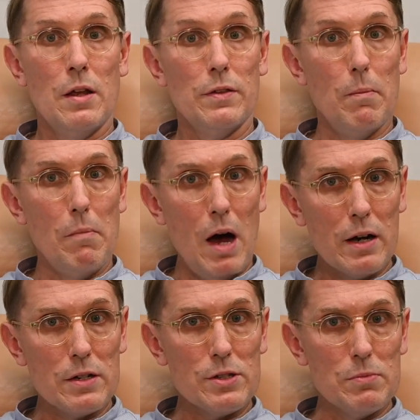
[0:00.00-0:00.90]
the
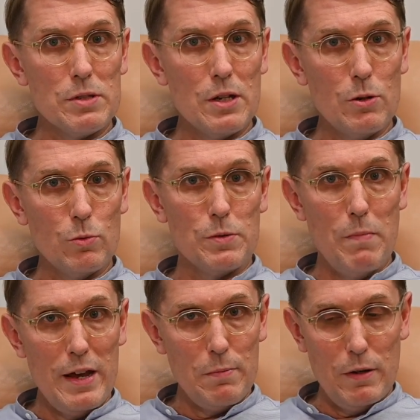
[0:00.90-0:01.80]
markets themselves
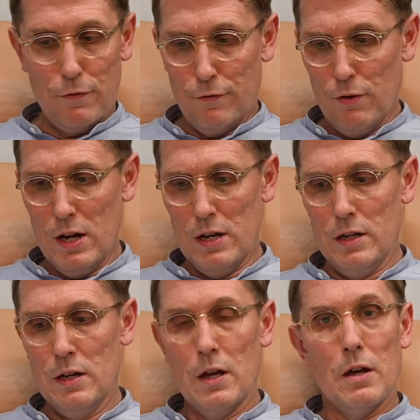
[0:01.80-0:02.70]
may be
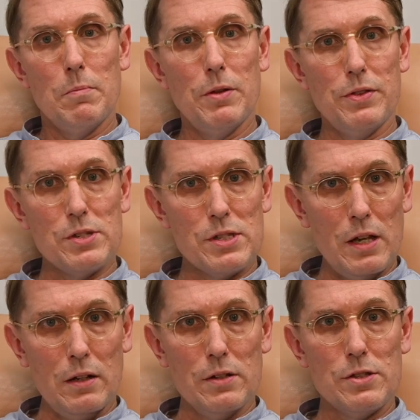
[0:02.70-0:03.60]
free, but the
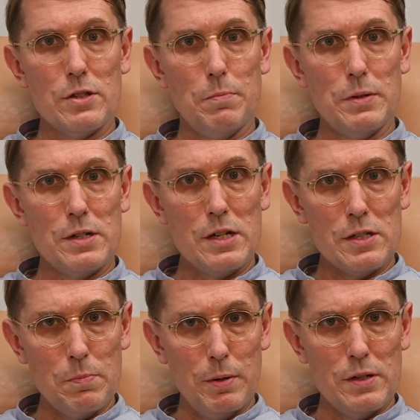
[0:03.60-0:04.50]
sellers, the
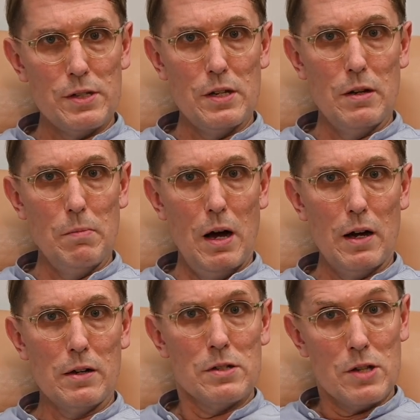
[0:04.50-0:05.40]
participants in the
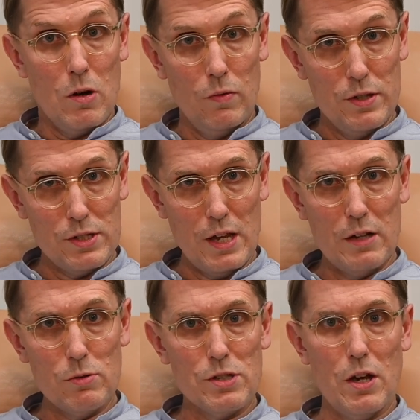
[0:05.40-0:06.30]
markets on the
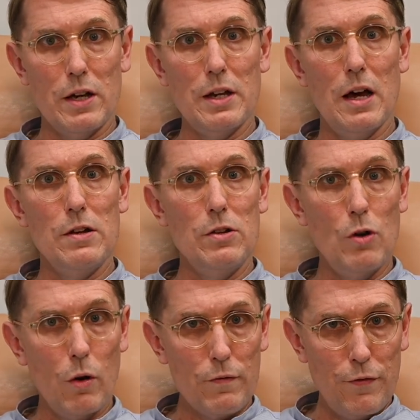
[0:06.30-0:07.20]
sales side, are
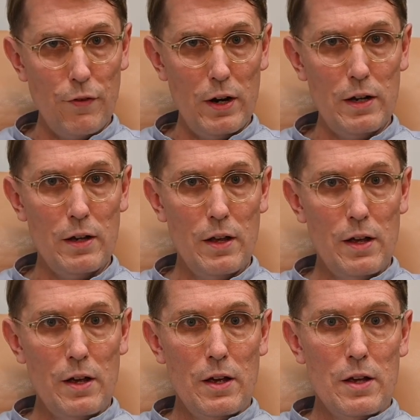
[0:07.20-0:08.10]
not free.
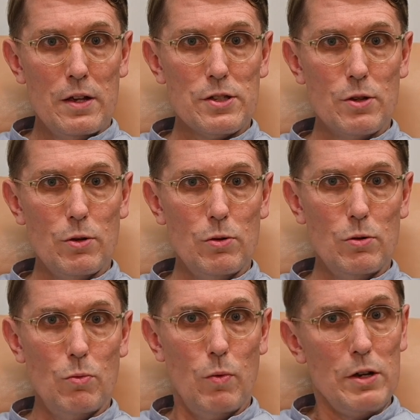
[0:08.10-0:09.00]

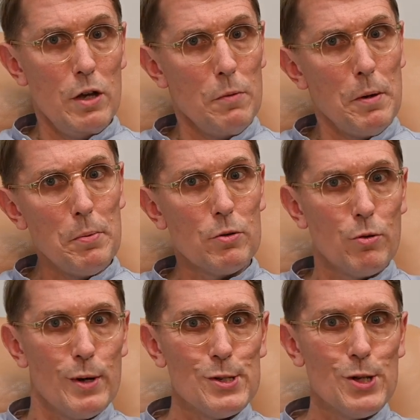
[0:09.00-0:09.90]
So when you hear people
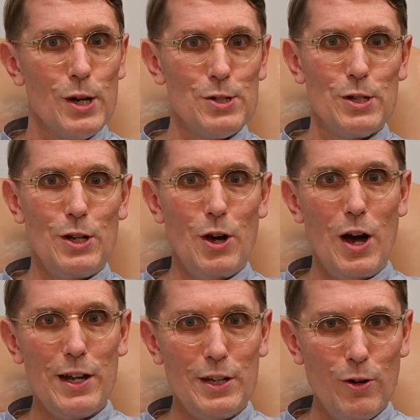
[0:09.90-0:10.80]
criticising the
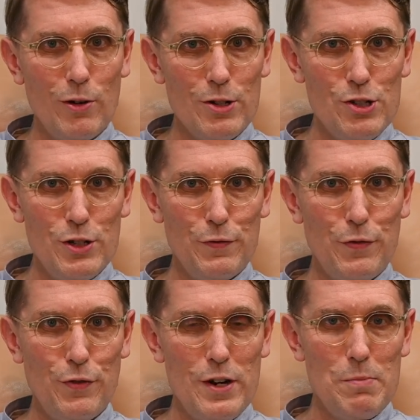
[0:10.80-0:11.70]
ideology of
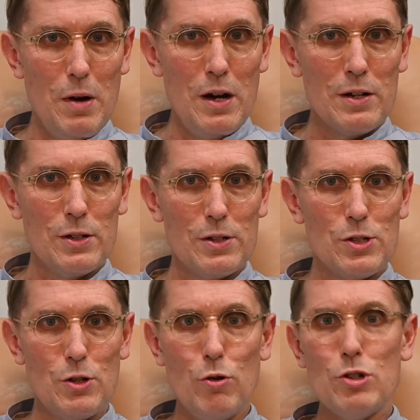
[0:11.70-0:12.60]
free
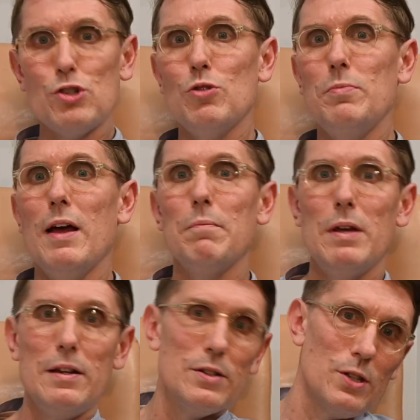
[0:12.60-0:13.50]
markets, don't assume that
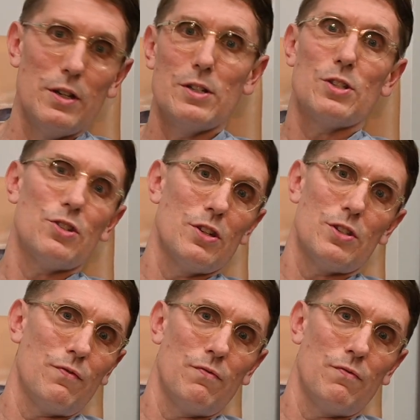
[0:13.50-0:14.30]
means that it's just